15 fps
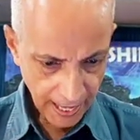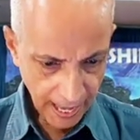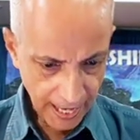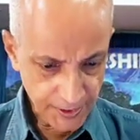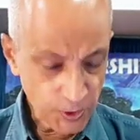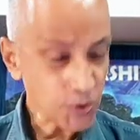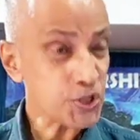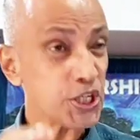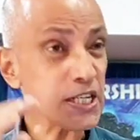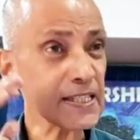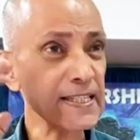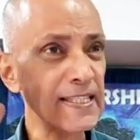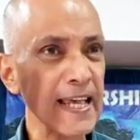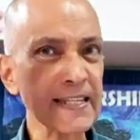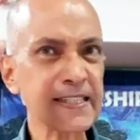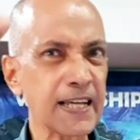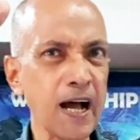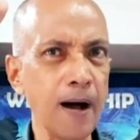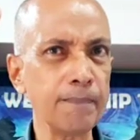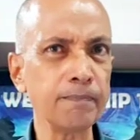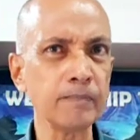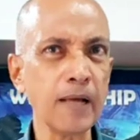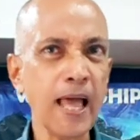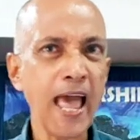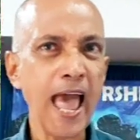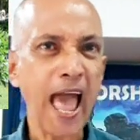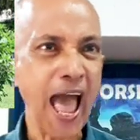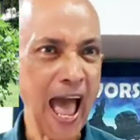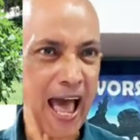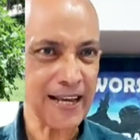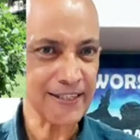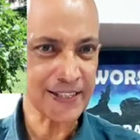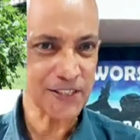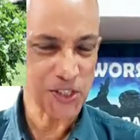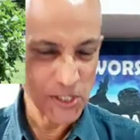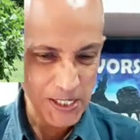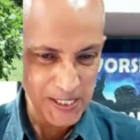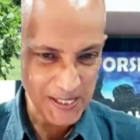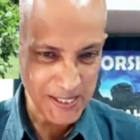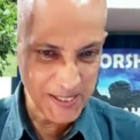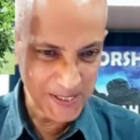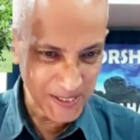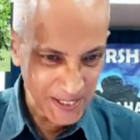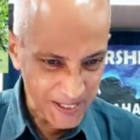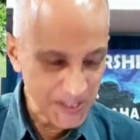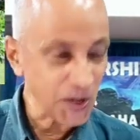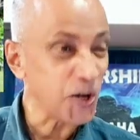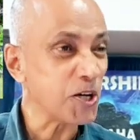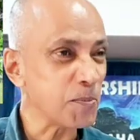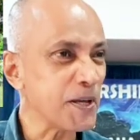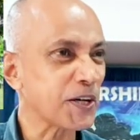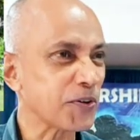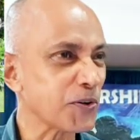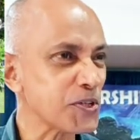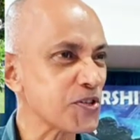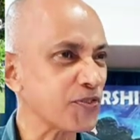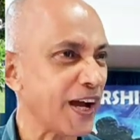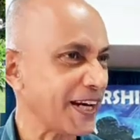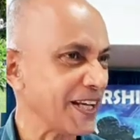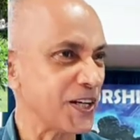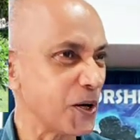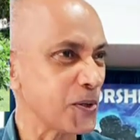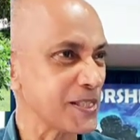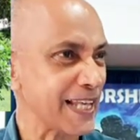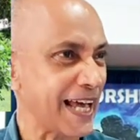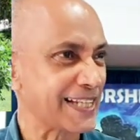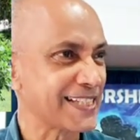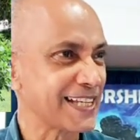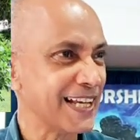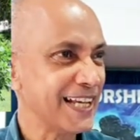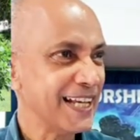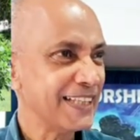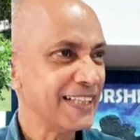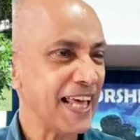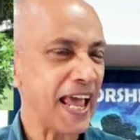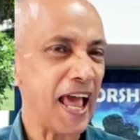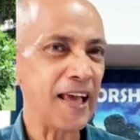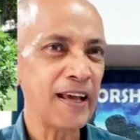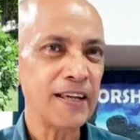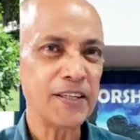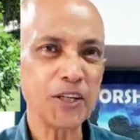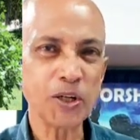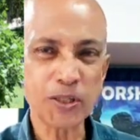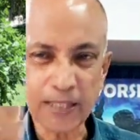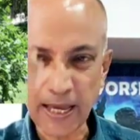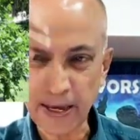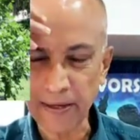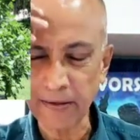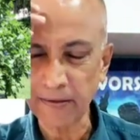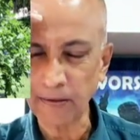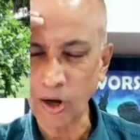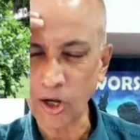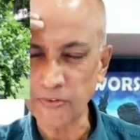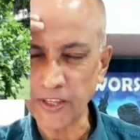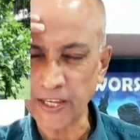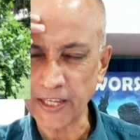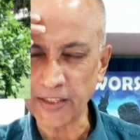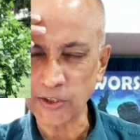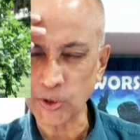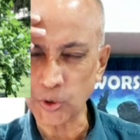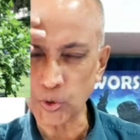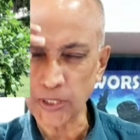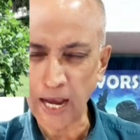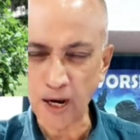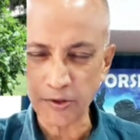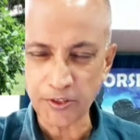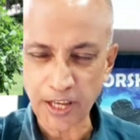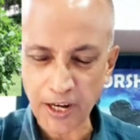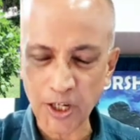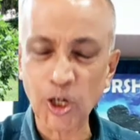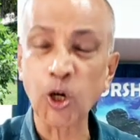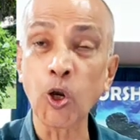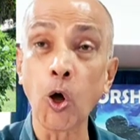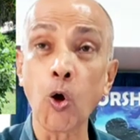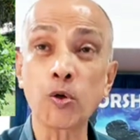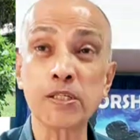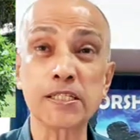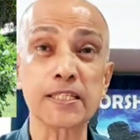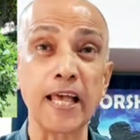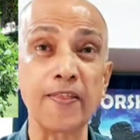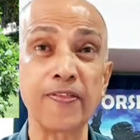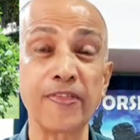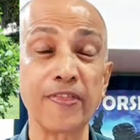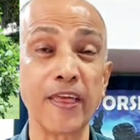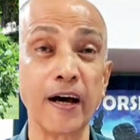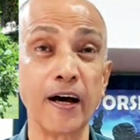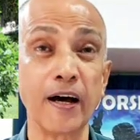And so Jesus has come. And Jesus is going to be crucified. He knows that They threw down their cloaks and